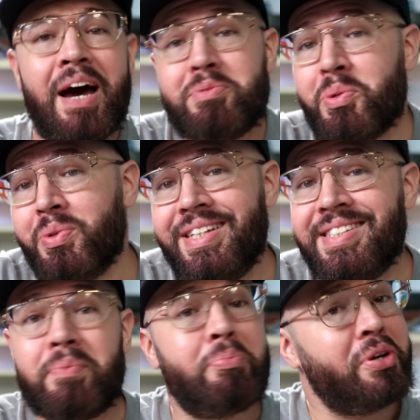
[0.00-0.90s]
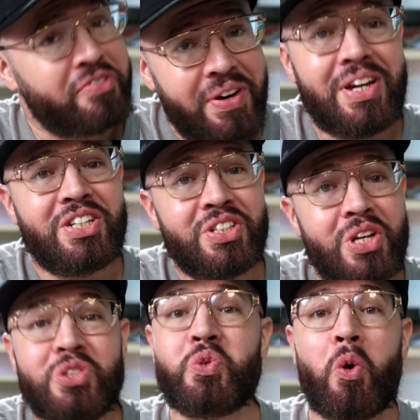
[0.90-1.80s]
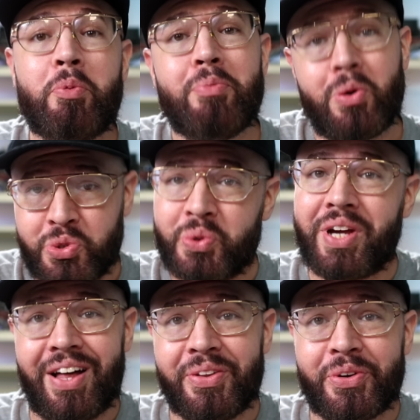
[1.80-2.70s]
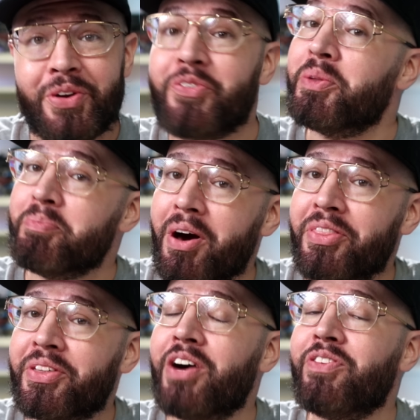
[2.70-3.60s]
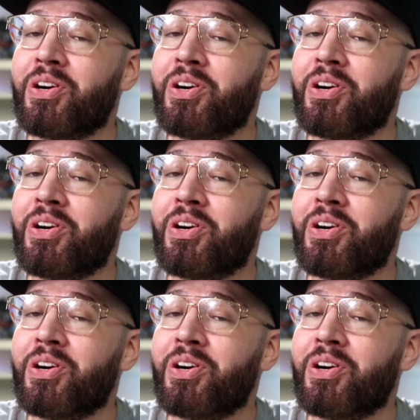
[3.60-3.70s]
time to release the BriQ Foundation store promotional calendar for the month of